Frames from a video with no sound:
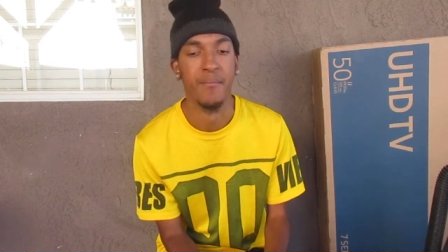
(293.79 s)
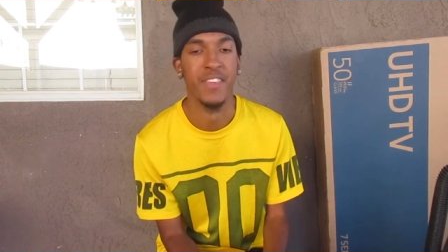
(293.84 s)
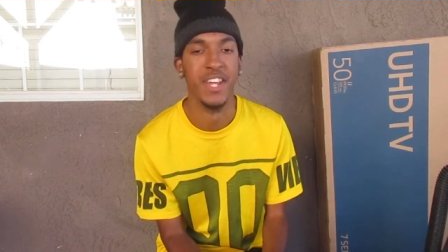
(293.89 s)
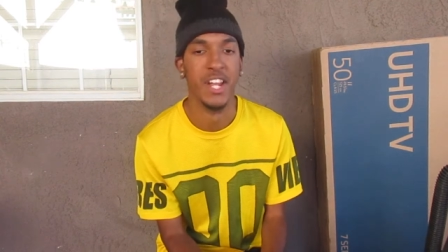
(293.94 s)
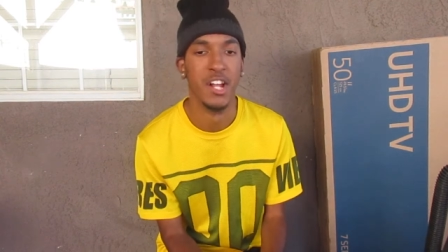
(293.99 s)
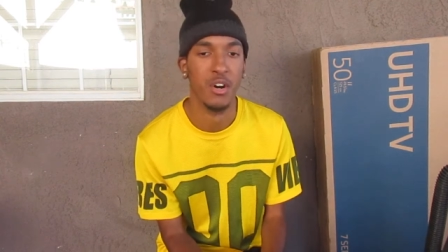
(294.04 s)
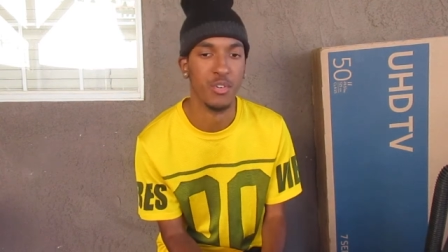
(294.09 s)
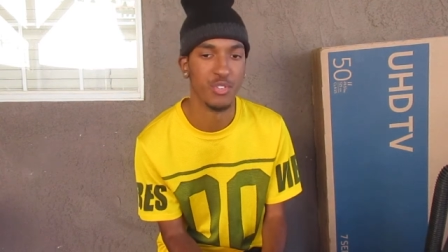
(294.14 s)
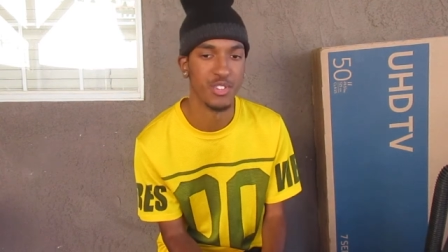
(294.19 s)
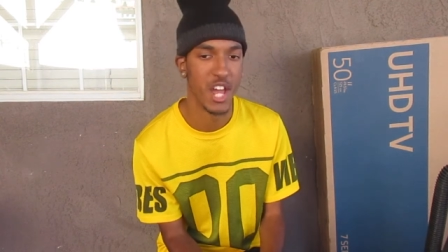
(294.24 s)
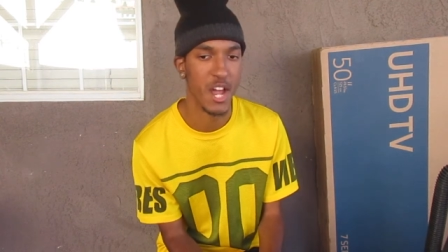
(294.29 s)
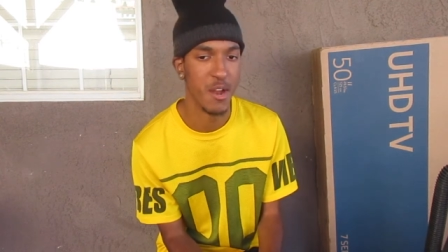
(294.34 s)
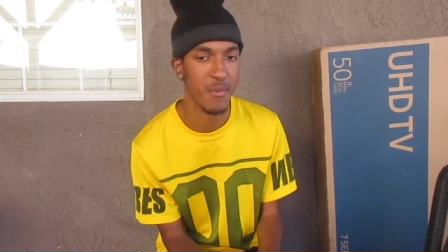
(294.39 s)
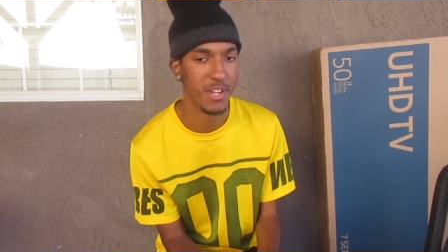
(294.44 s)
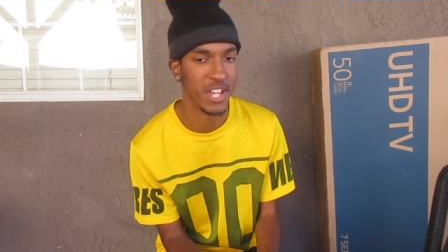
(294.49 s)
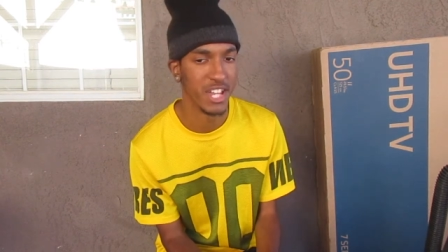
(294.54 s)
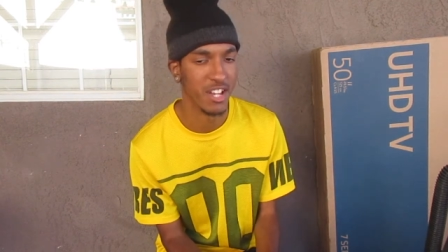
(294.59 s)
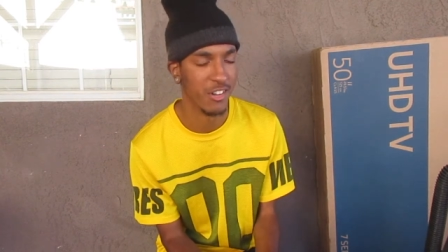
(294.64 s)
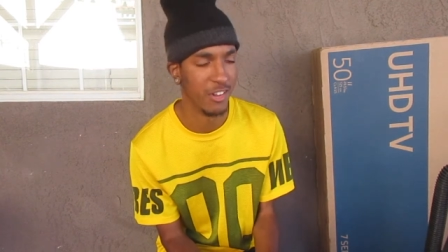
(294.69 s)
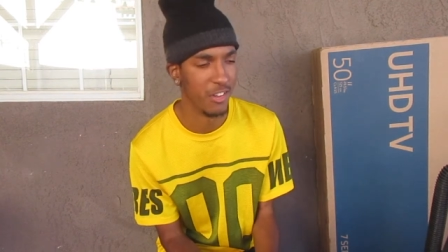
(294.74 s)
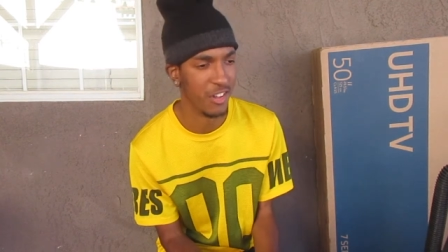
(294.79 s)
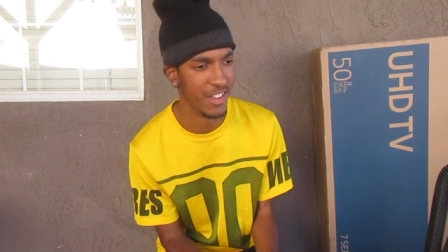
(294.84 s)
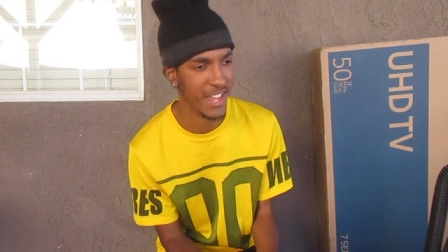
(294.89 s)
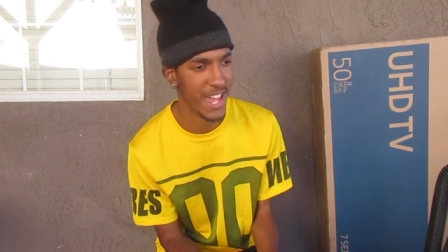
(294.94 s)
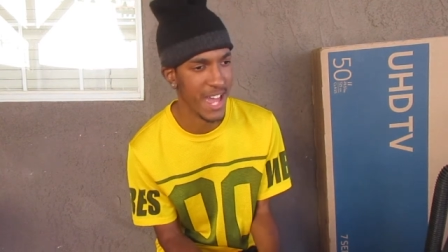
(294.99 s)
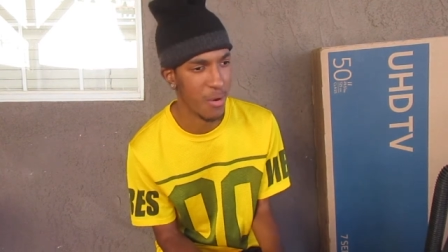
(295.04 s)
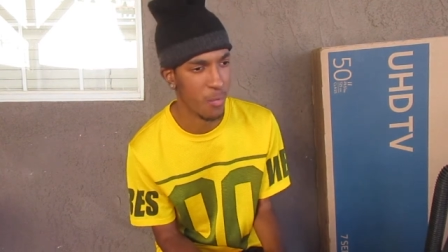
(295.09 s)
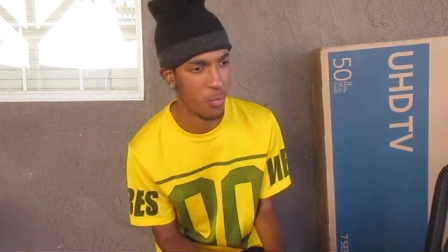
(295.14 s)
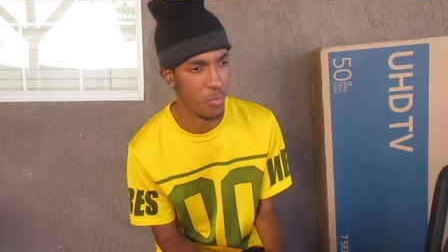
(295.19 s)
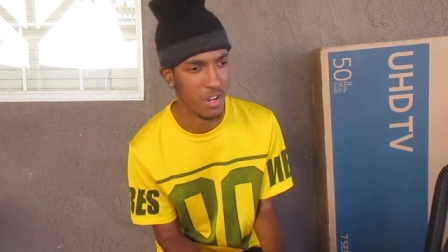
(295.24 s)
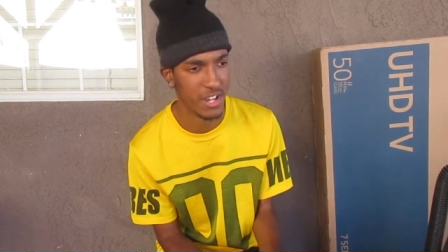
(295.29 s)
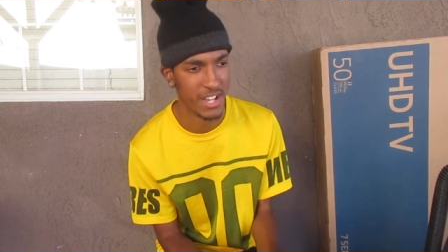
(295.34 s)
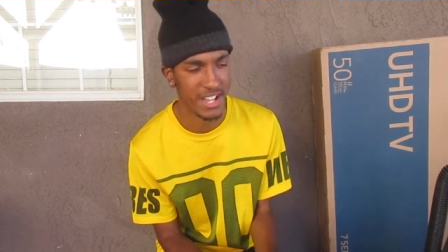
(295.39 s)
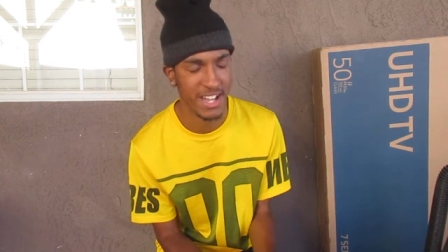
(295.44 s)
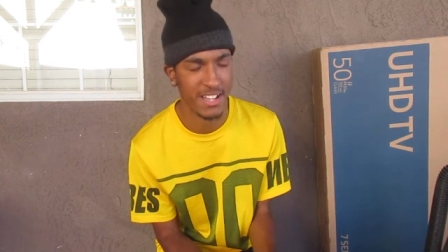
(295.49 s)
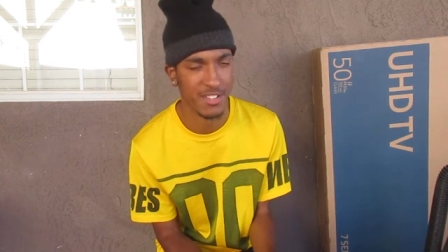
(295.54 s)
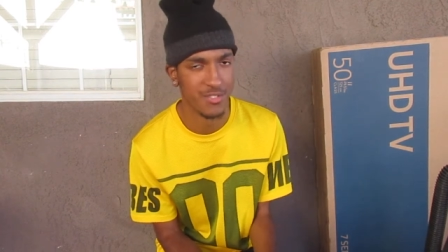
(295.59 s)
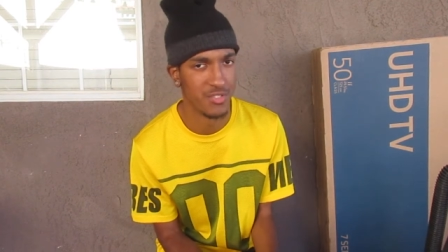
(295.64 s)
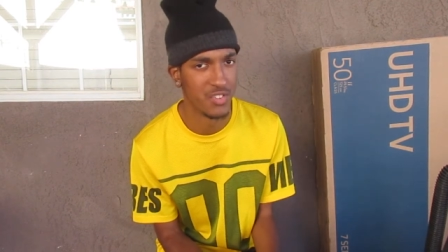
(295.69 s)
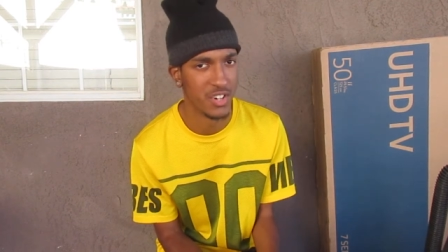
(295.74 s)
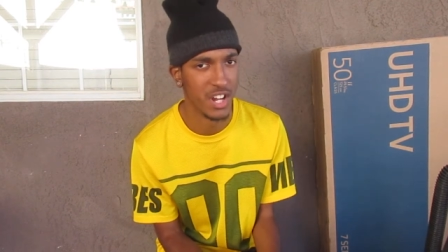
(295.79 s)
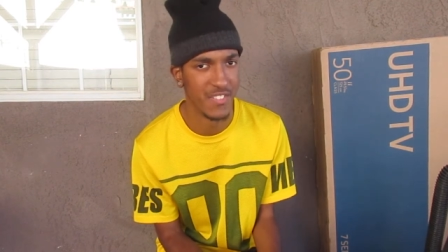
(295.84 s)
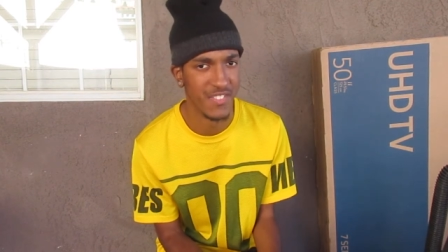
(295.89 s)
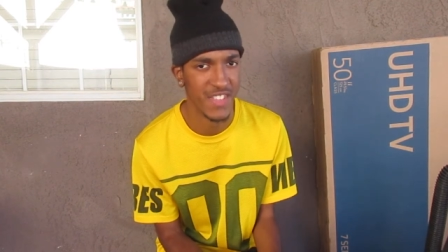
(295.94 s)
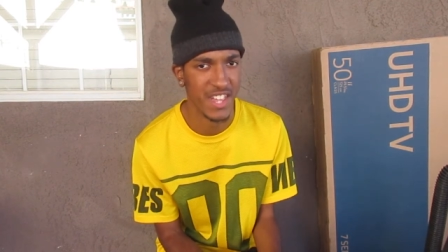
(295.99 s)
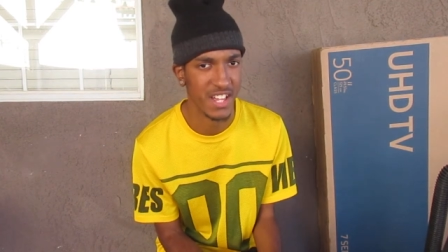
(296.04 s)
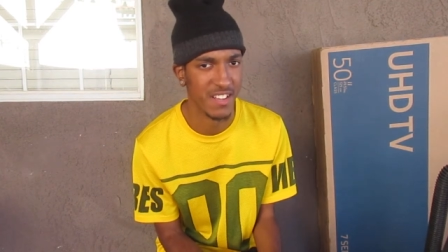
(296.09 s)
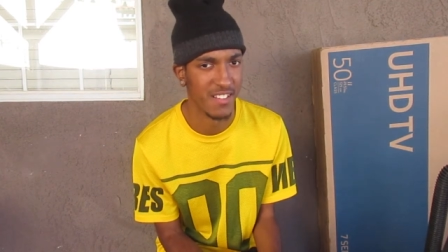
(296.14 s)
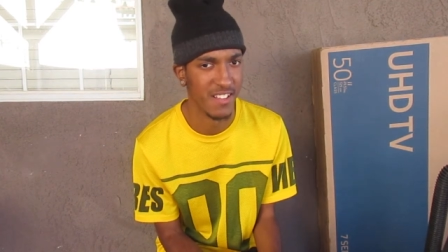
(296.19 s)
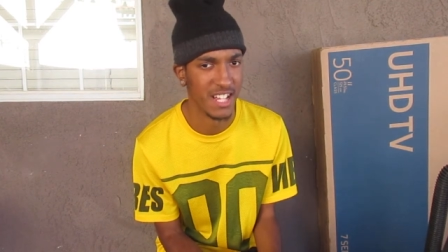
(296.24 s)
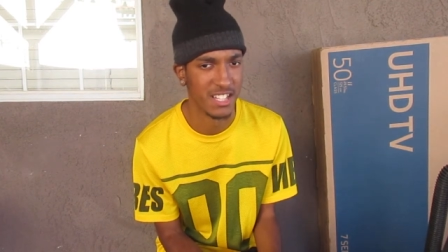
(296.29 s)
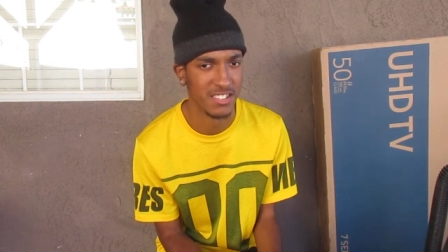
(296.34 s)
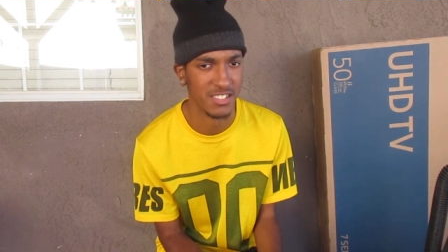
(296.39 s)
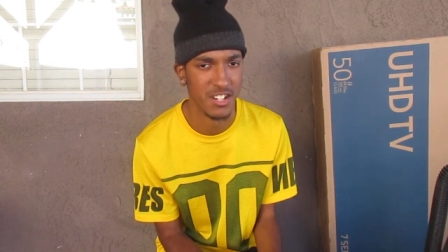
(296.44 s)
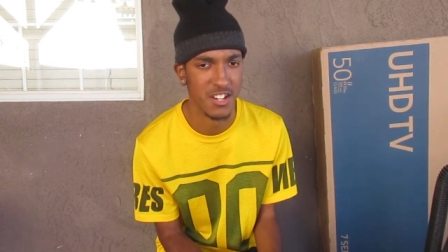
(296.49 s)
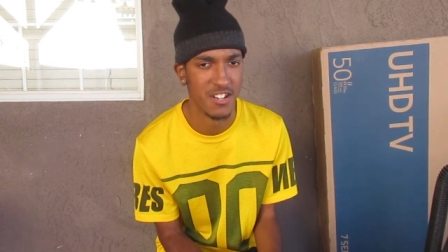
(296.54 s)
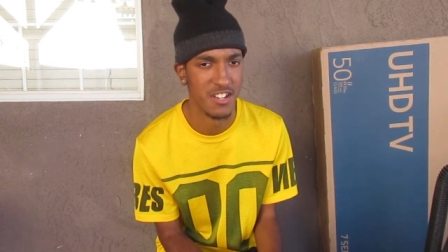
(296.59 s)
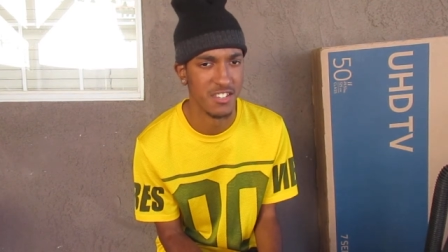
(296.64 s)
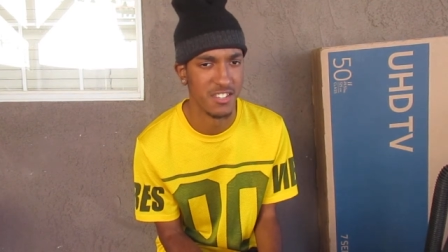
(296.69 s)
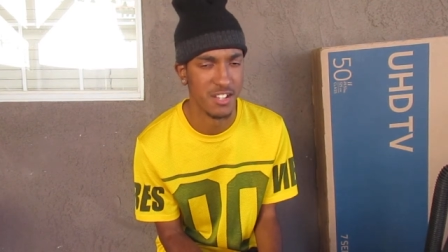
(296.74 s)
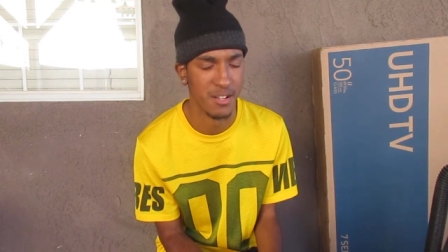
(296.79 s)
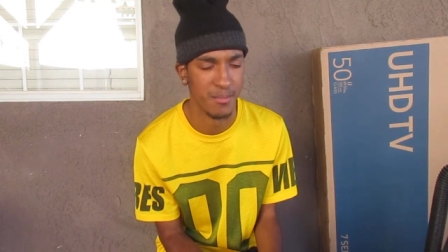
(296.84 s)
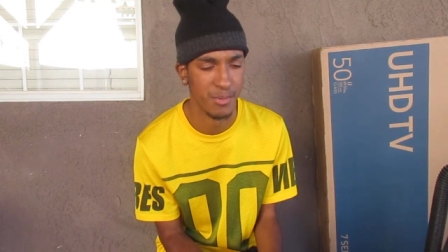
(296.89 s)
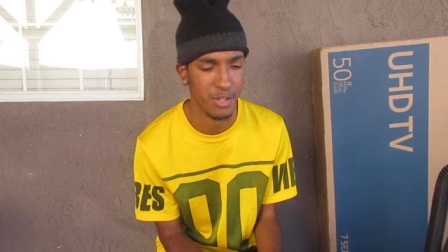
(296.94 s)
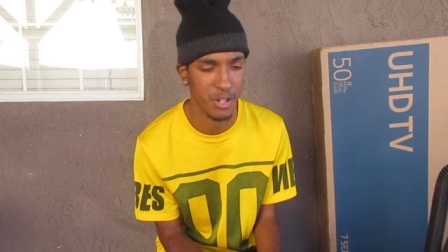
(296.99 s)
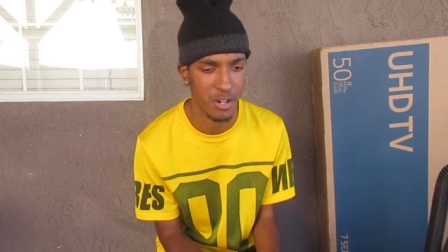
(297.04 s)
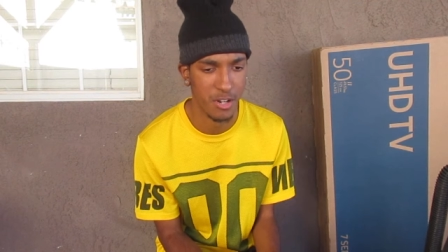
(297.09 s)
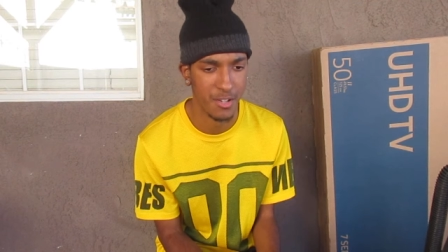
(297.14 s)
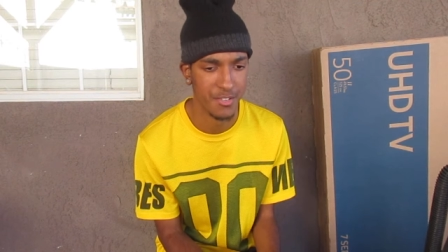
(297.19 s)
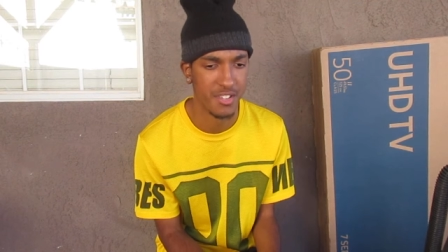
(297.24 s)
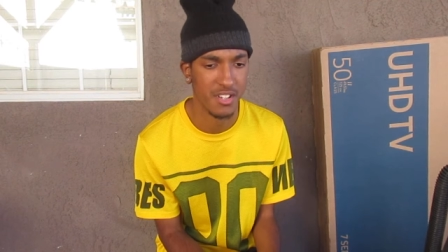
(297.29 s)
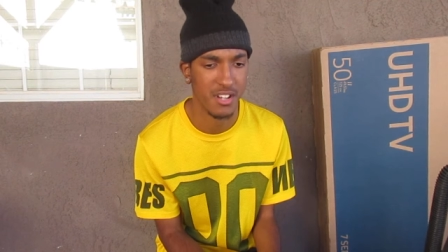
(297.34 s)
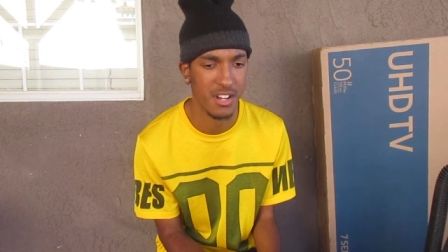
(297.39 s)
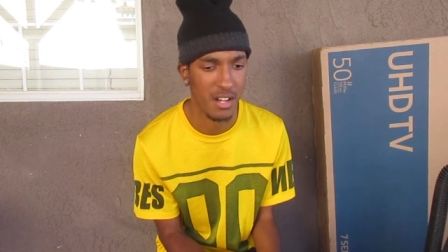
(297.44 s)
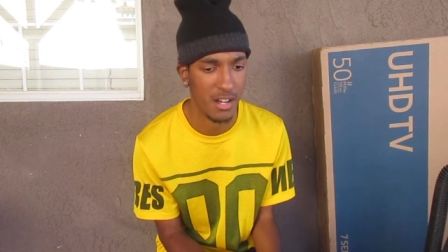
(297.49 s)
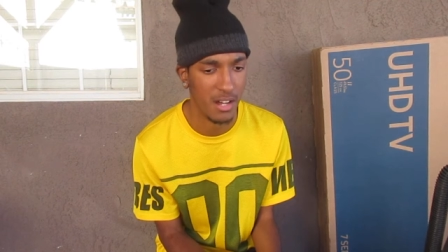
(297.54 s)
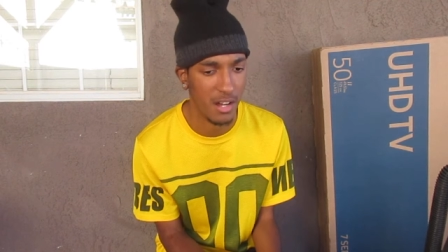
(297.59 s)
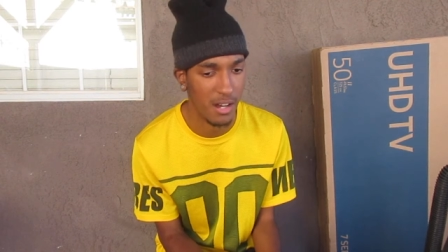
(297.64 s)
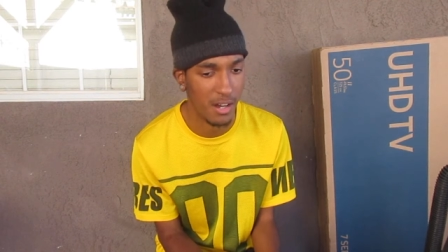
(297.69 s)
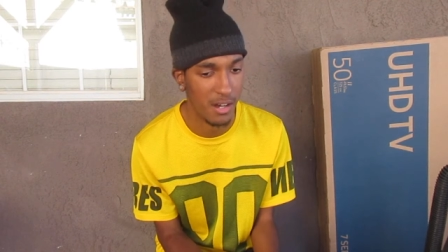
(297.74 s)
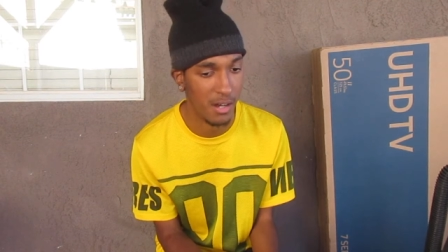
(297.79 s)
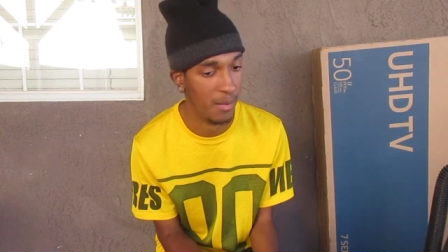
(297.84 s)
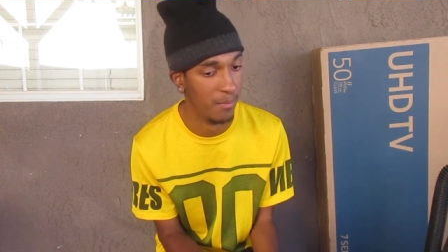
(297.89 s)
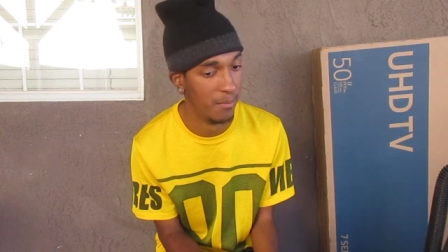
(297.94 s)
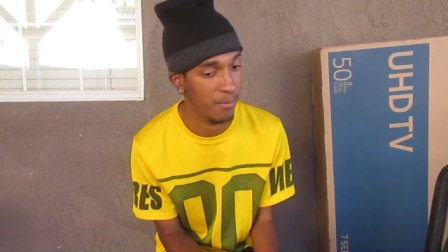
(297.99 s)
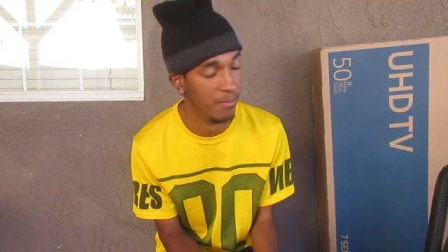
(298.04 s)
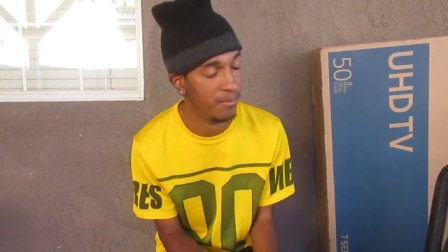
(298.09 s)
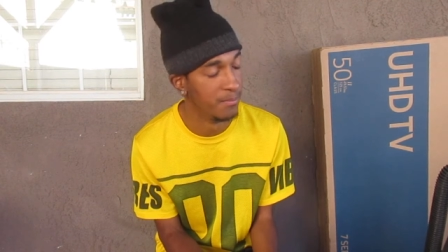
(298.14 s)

You know, Tyreek Hill only had one catch for, I think, like 30 some yards. Um,